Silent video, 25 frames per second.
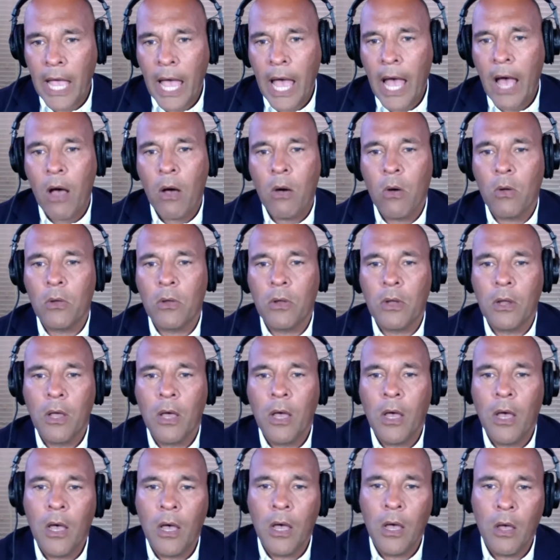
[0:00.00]
out
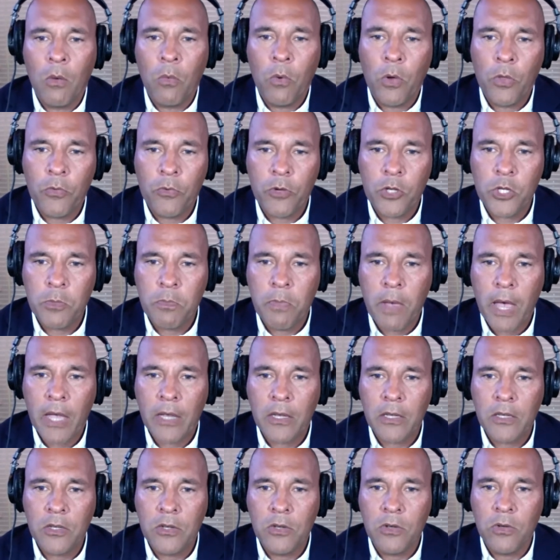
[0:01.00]
with
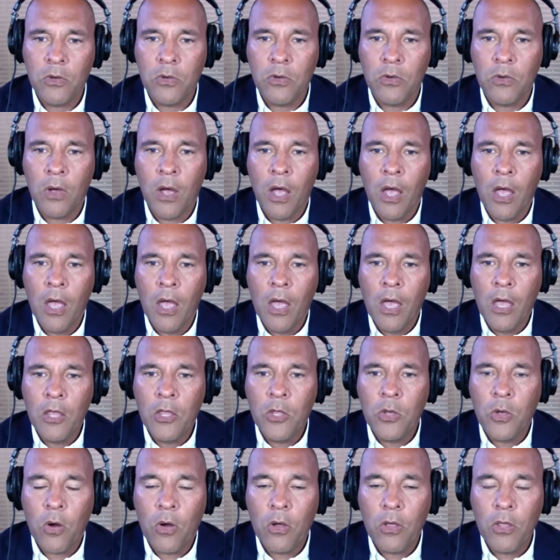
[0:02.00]
respect to
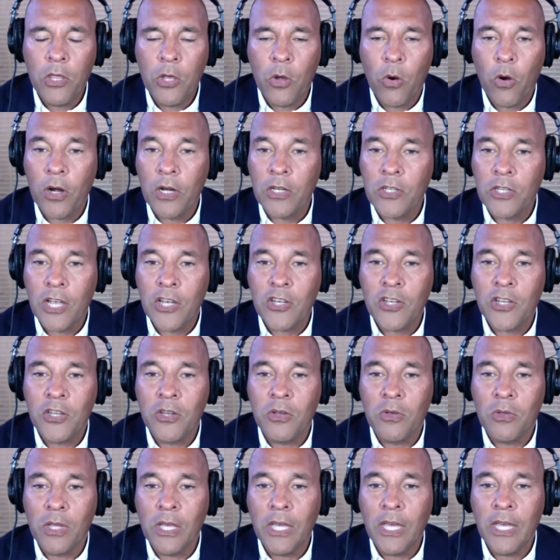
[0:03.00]
the organization
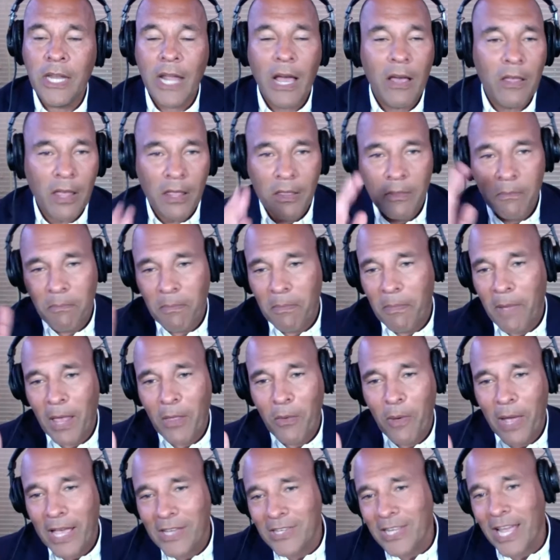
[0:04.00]
you lead? Now, and by
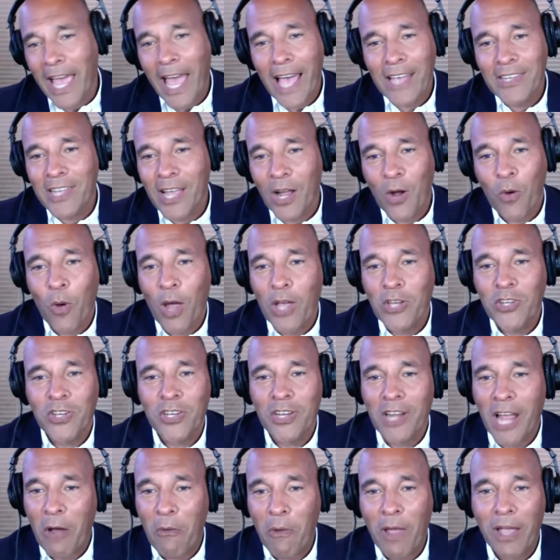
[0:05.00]
the way, as I ask that
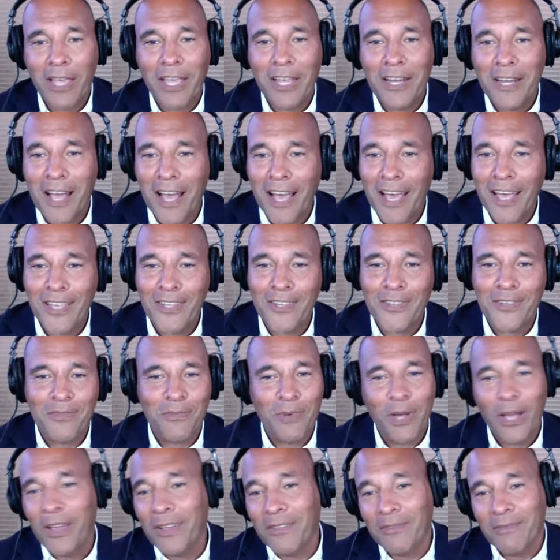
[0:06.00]
question, I
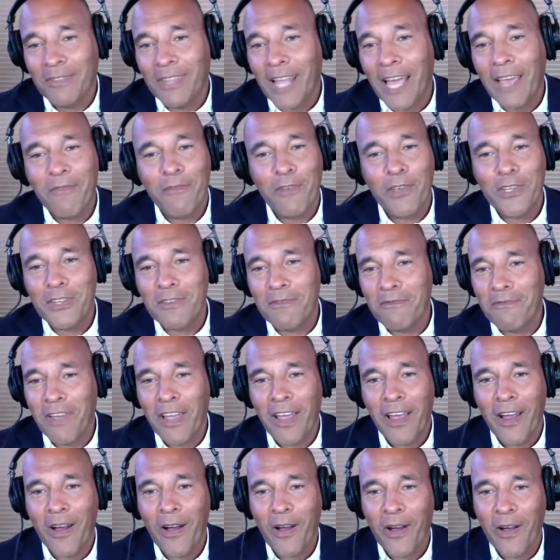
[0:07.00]
recognize, well, life isn't
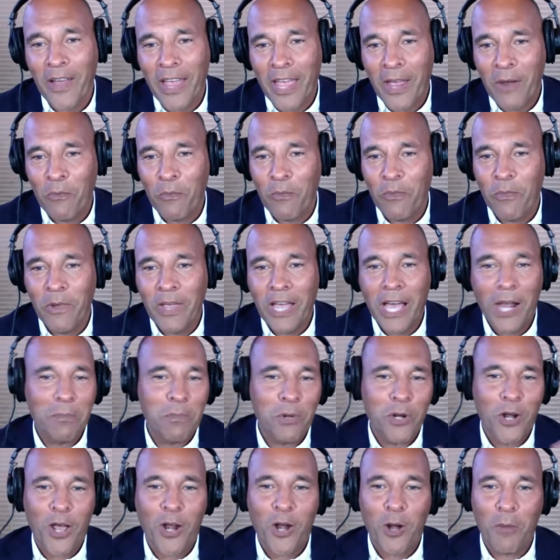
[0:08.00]
fair and we got to
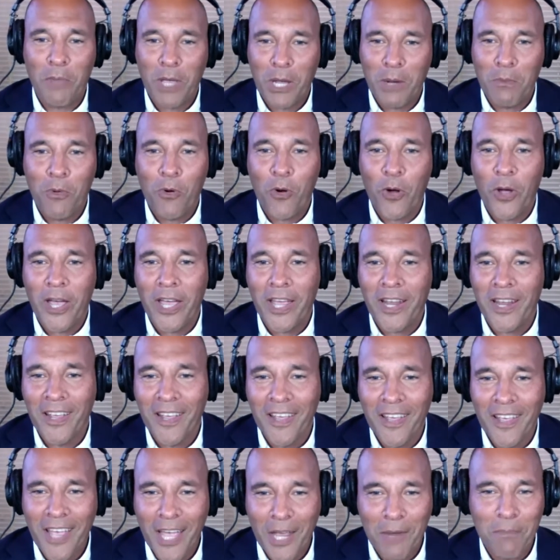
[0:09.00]
put on our big boy
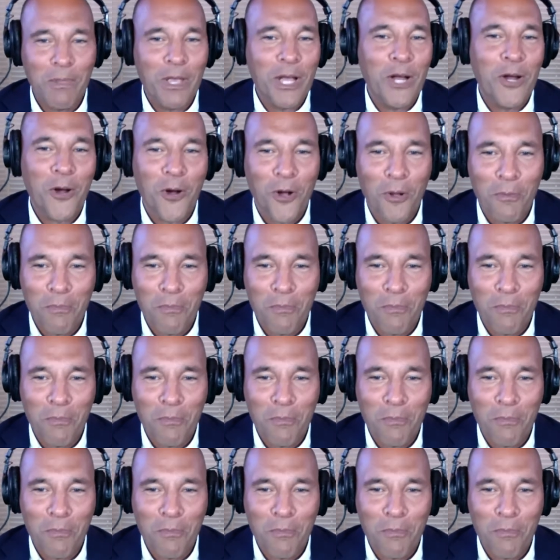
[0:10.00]
and big girl